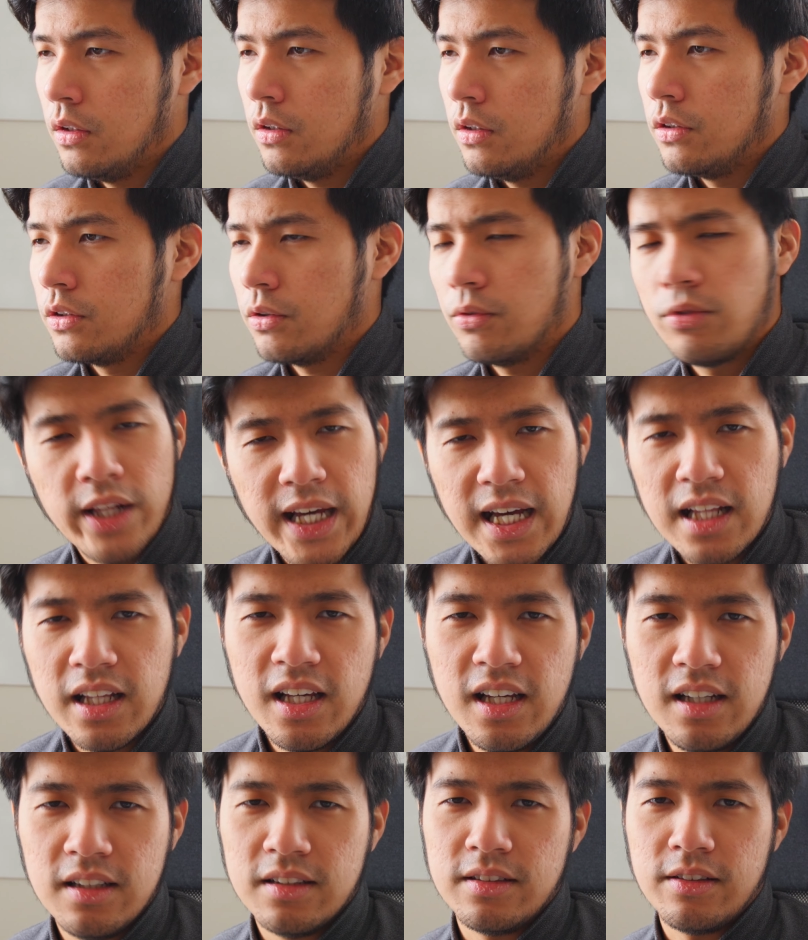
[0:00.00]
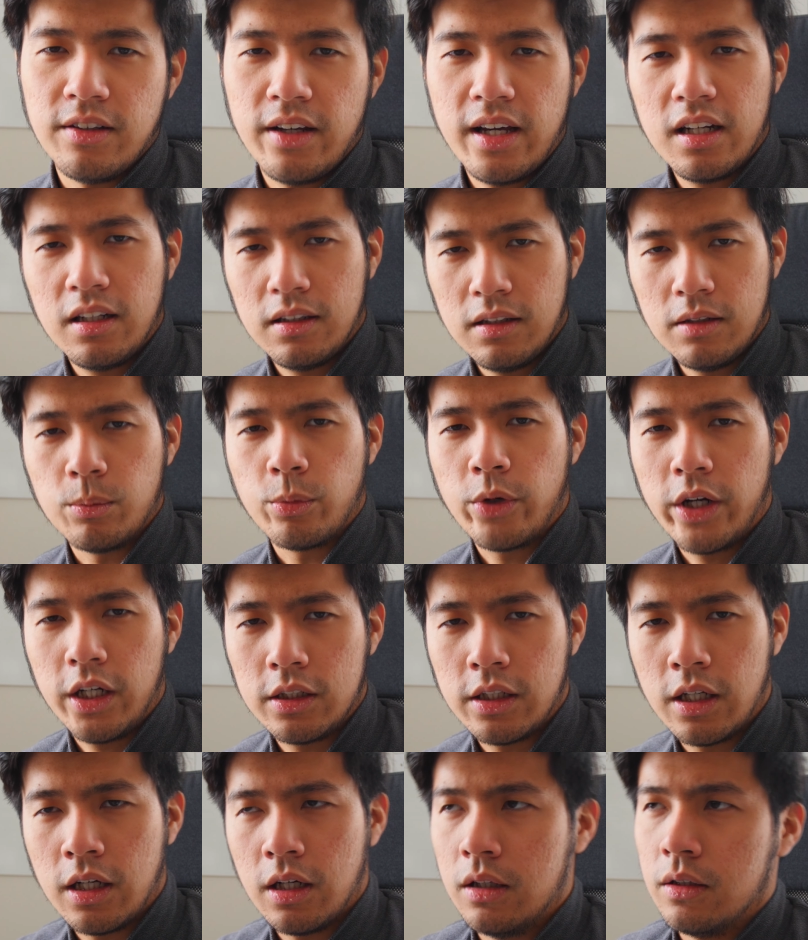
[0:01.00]
So that is the editing
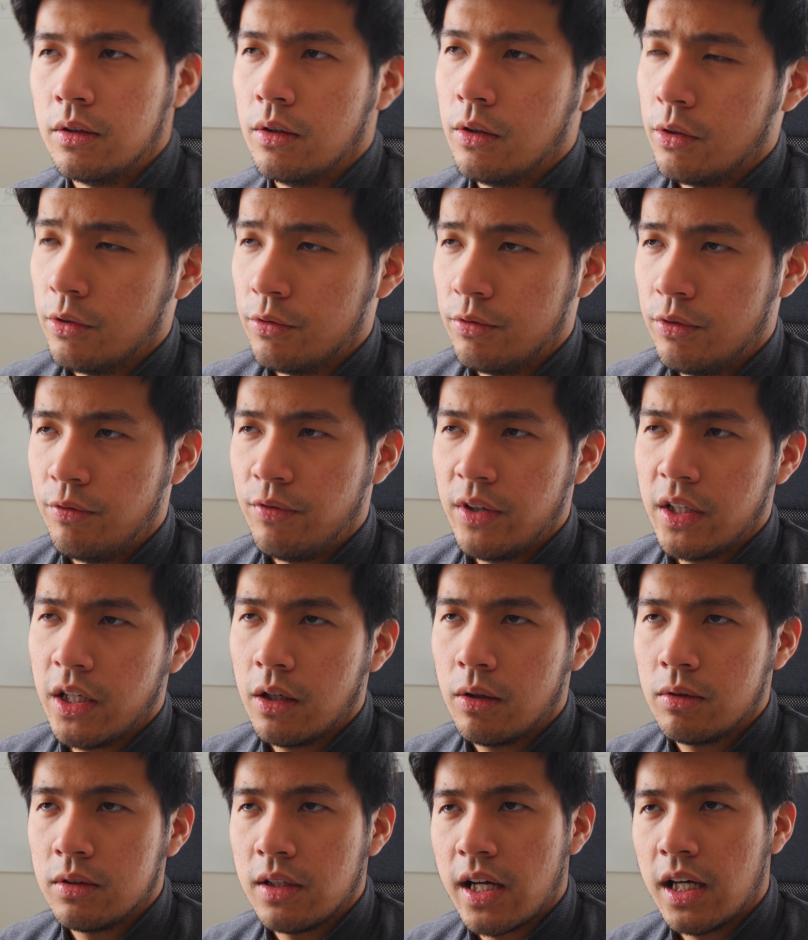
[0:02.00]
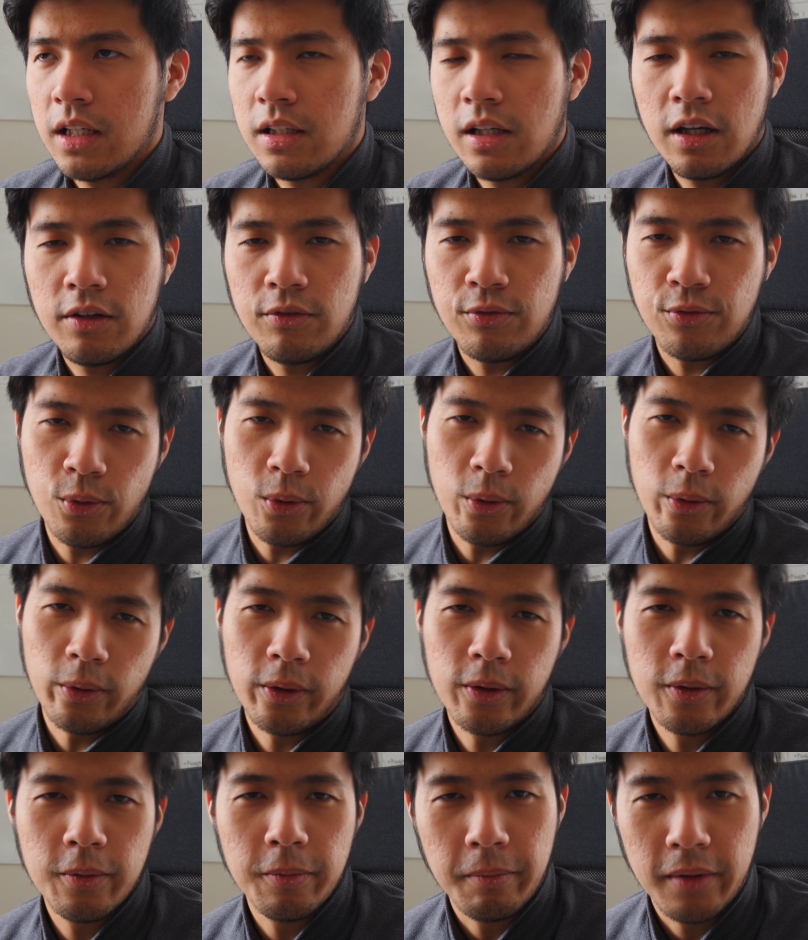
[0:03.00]
breakdown of the video that I did
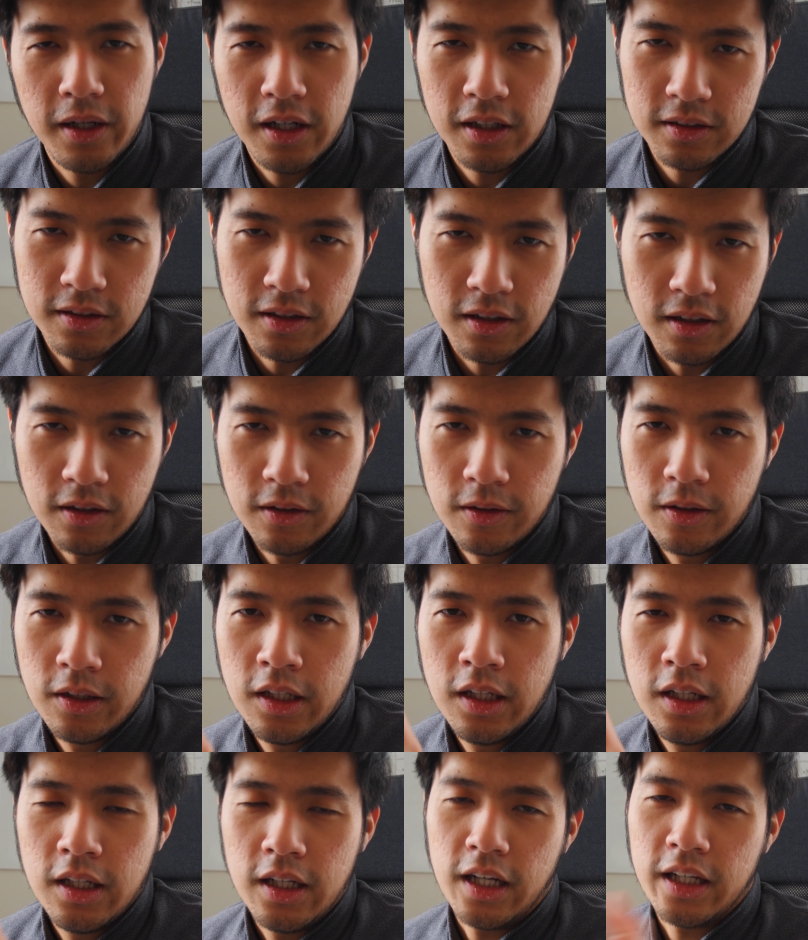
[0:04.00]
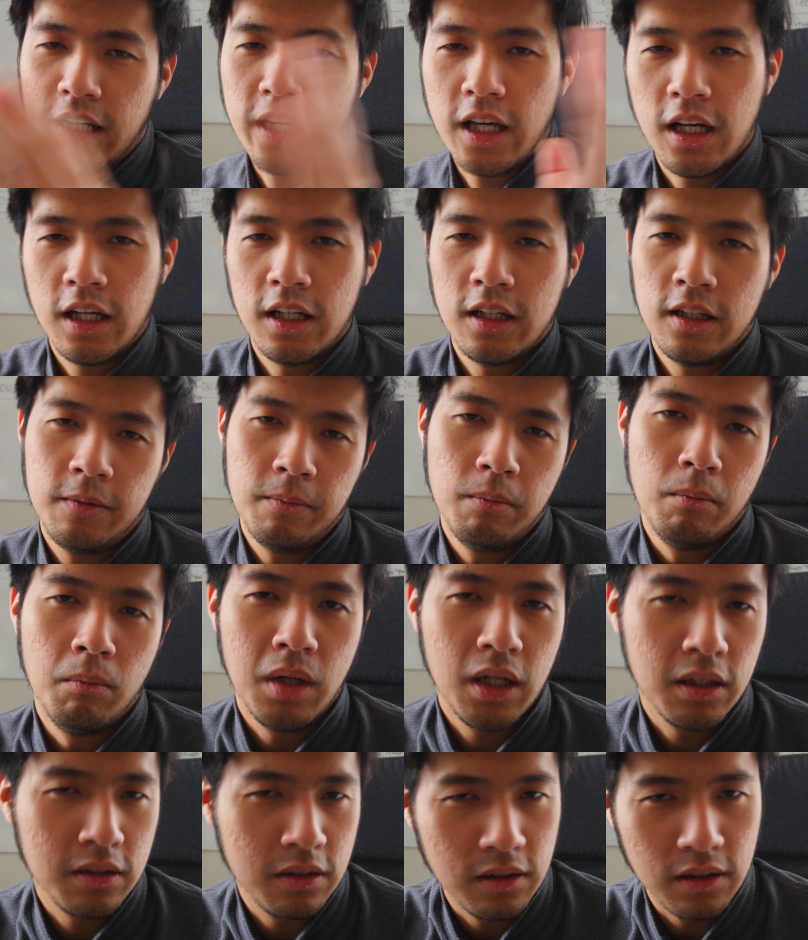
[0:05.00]
for Mazda. Again,
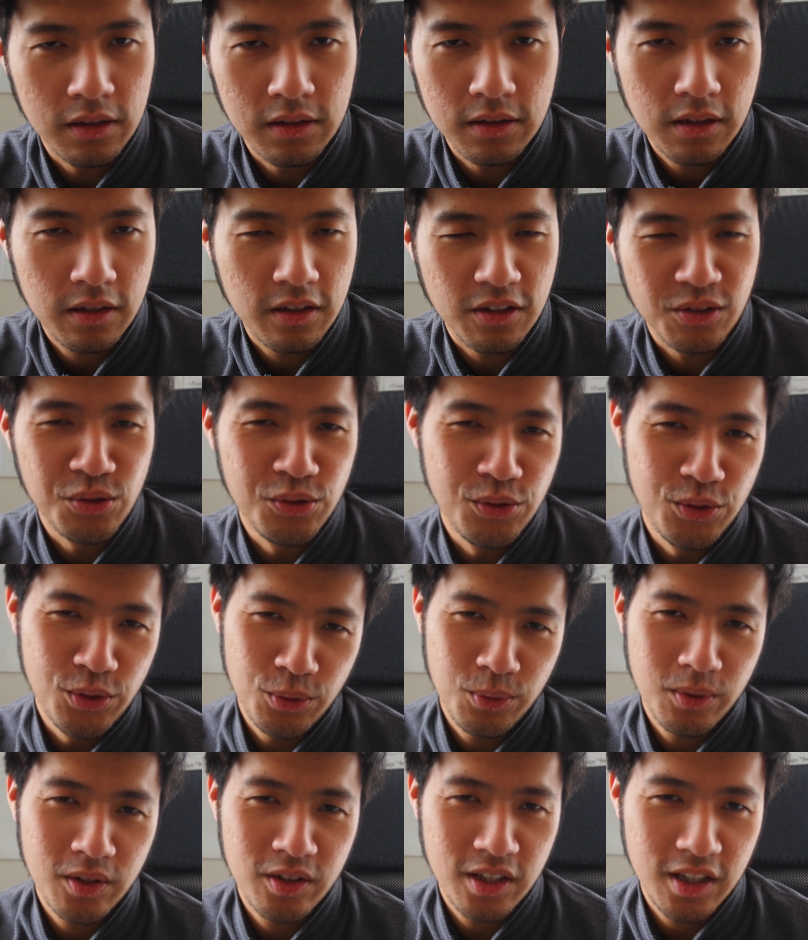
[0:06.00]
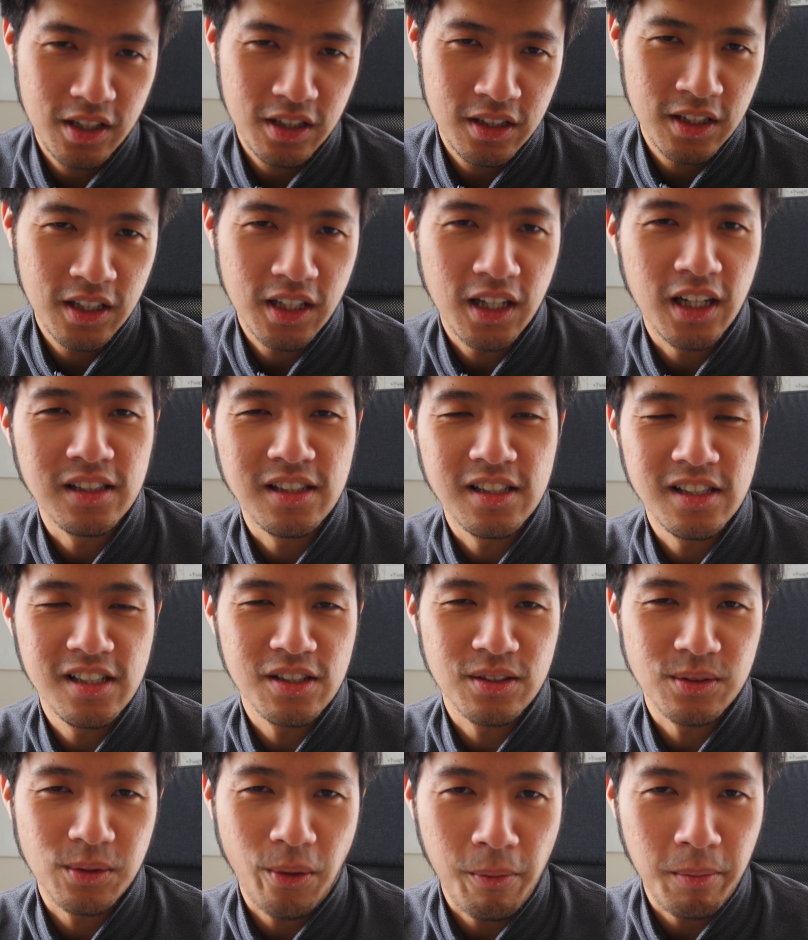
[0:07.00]
Mazda has nothing to do with this. I did
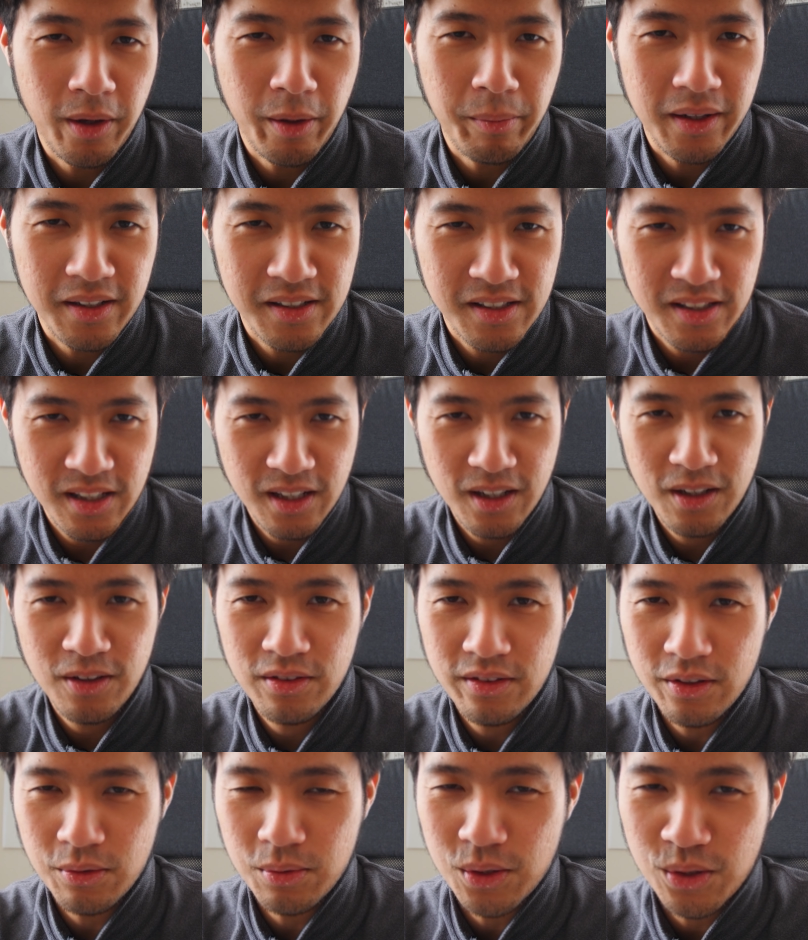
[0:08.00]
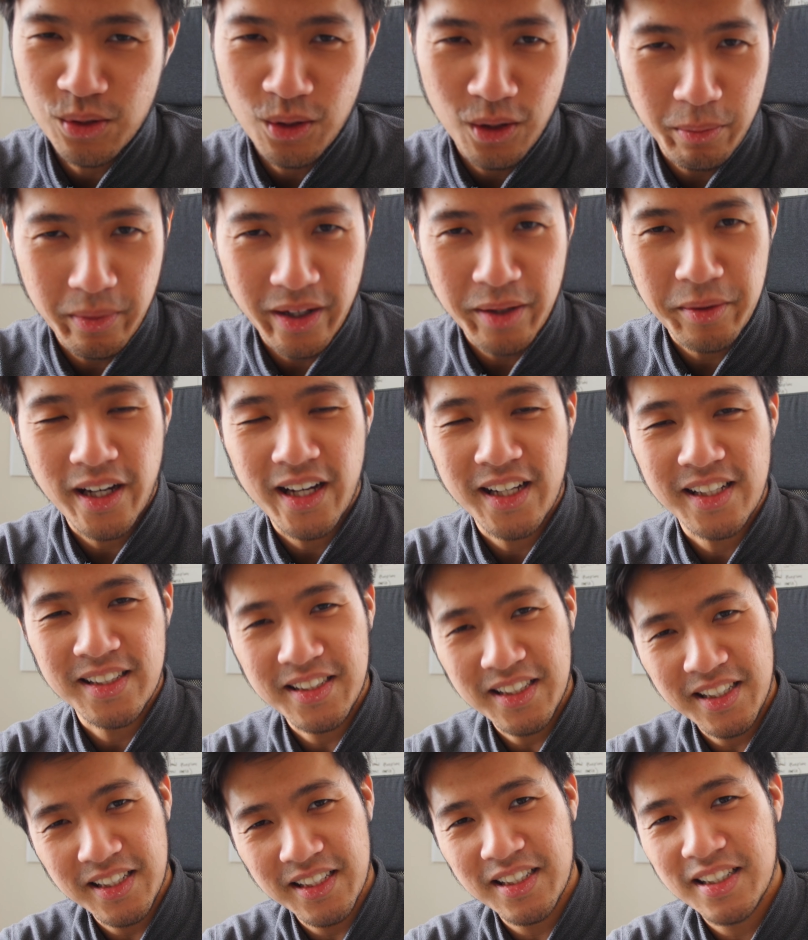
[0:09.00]
this all by myself. That was all my
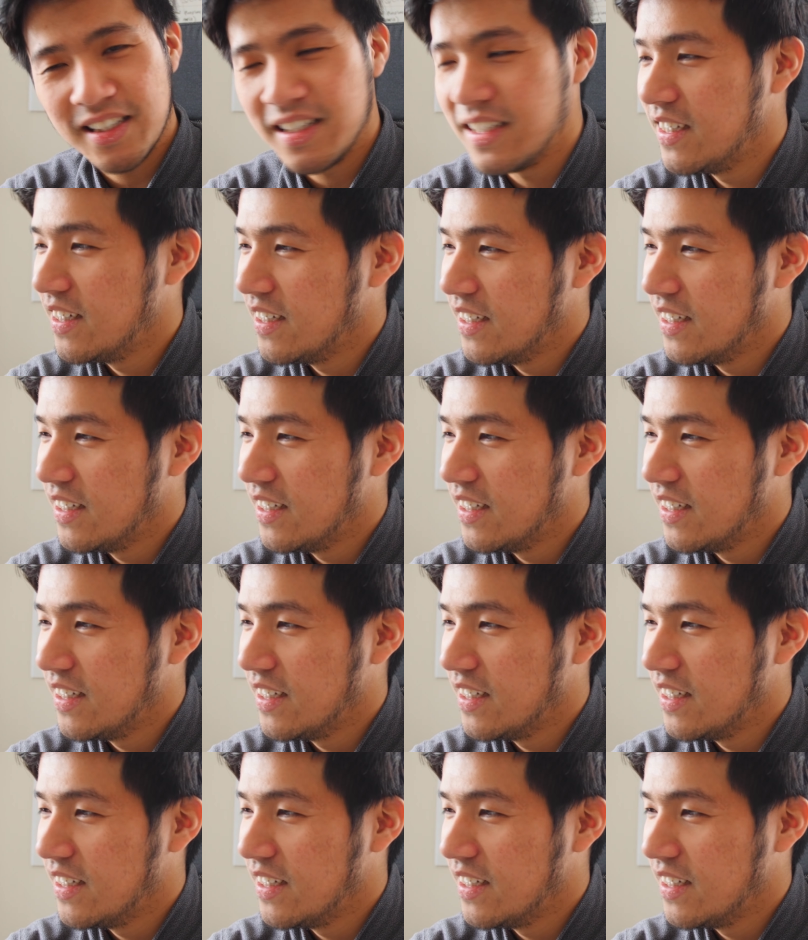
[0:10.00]
idea.